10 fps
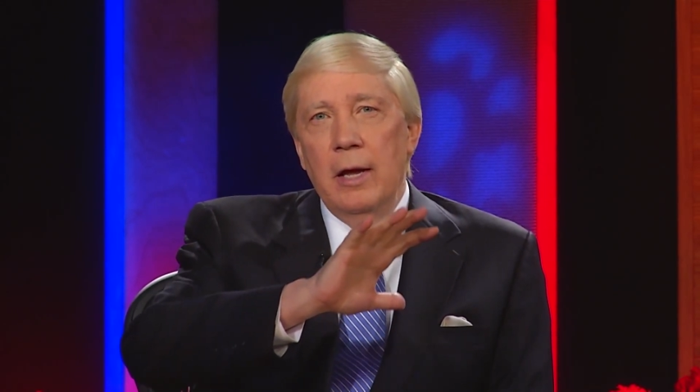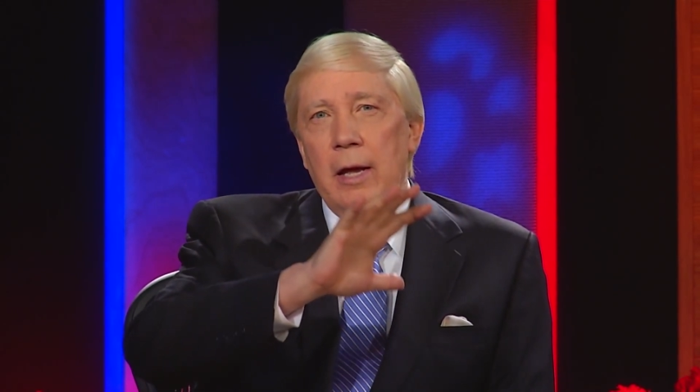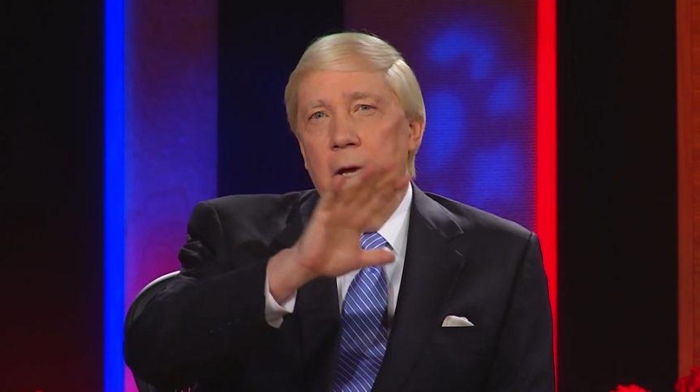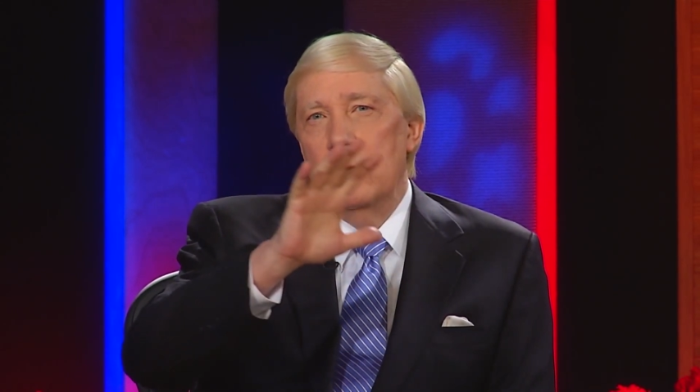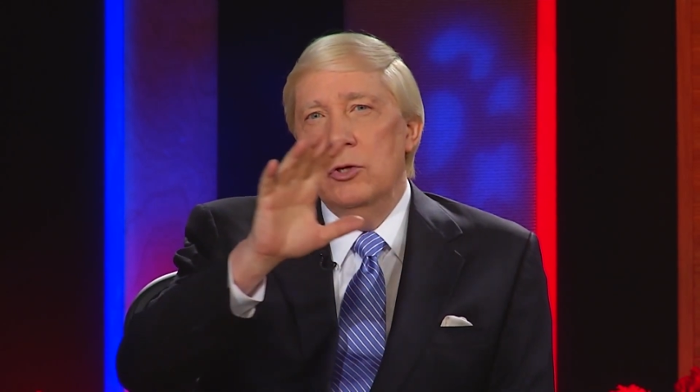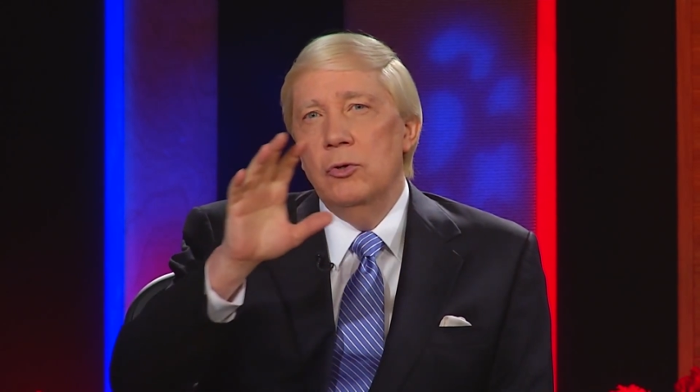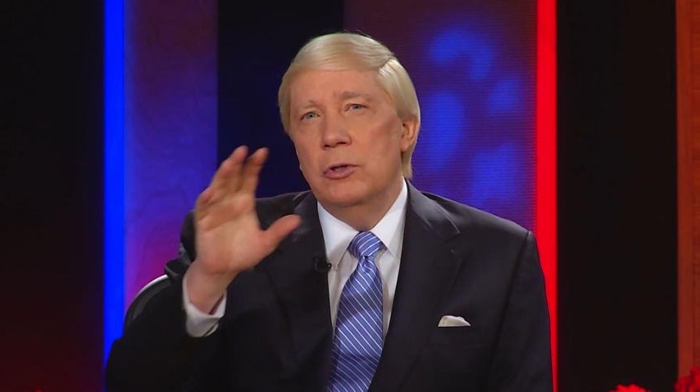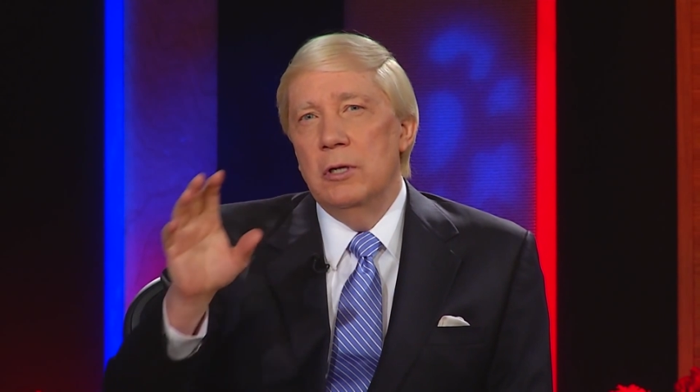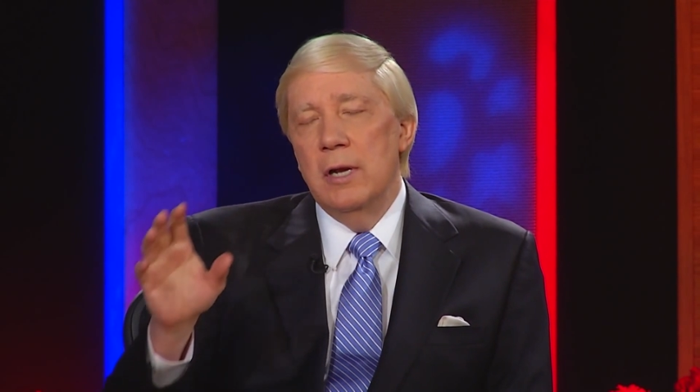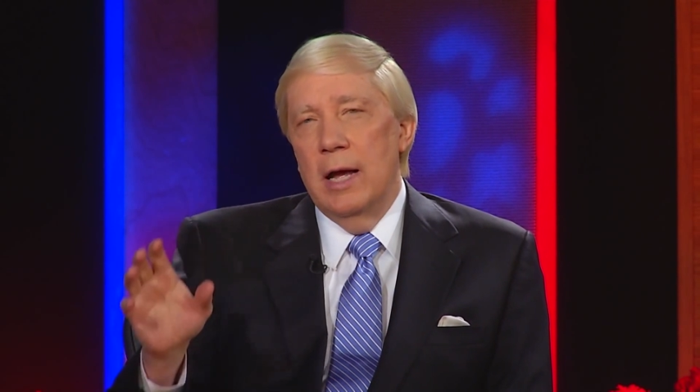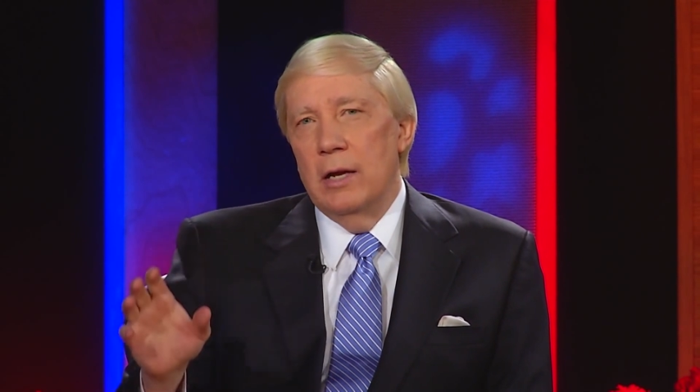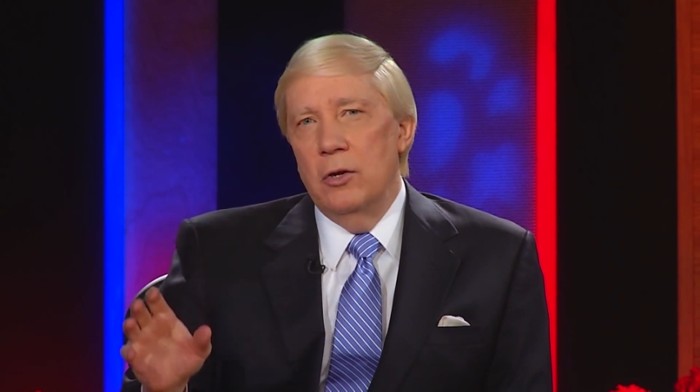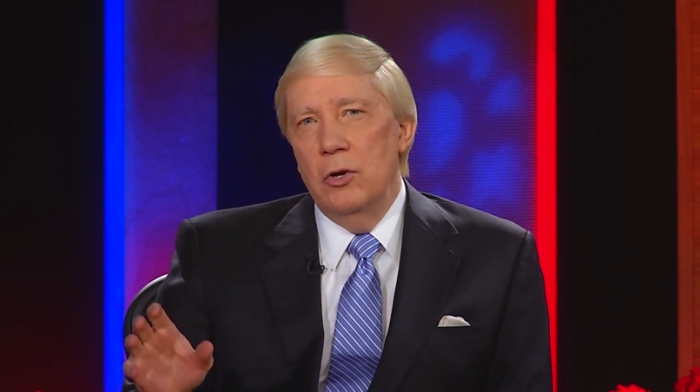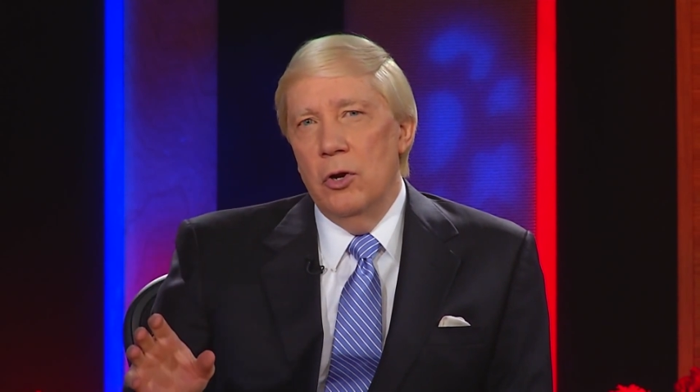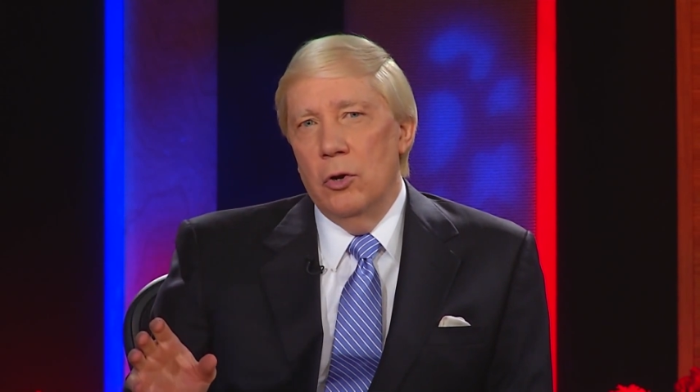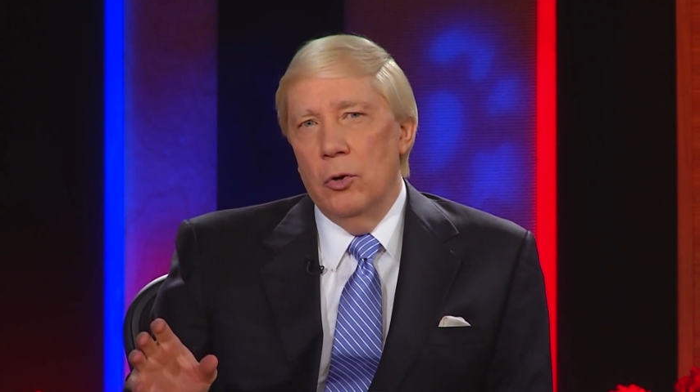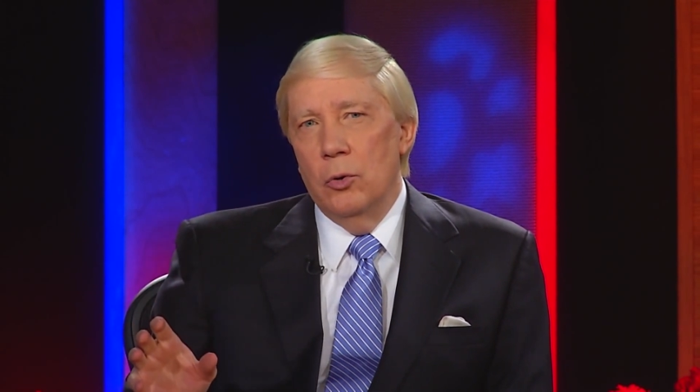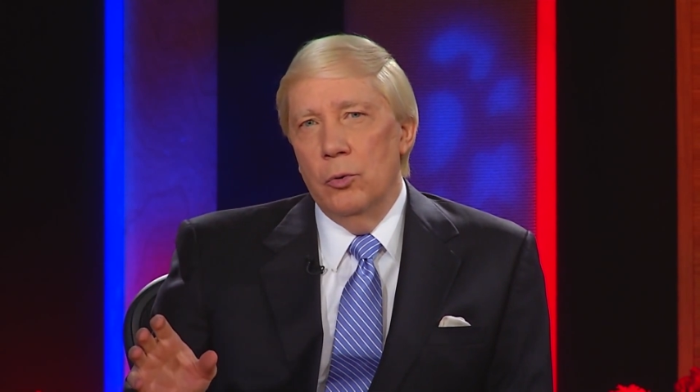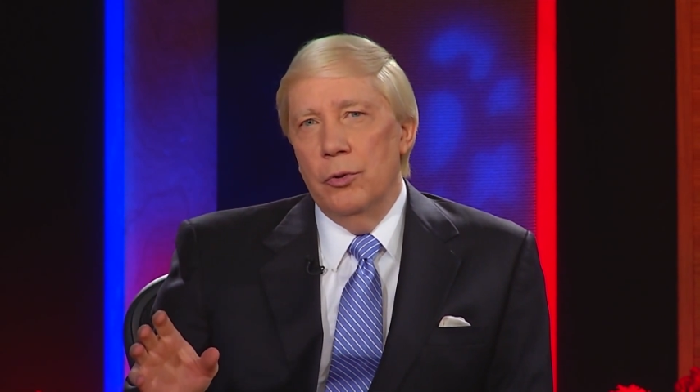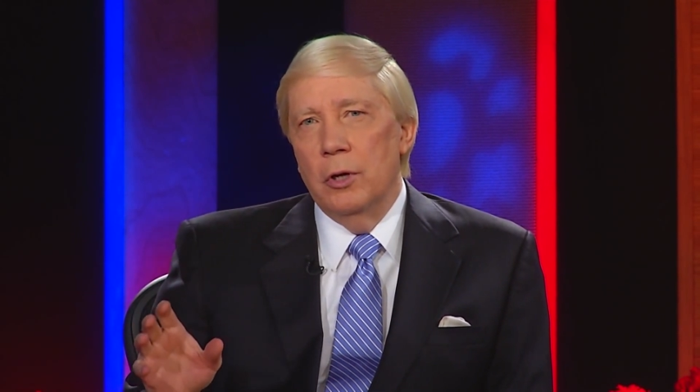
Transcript: And you did not know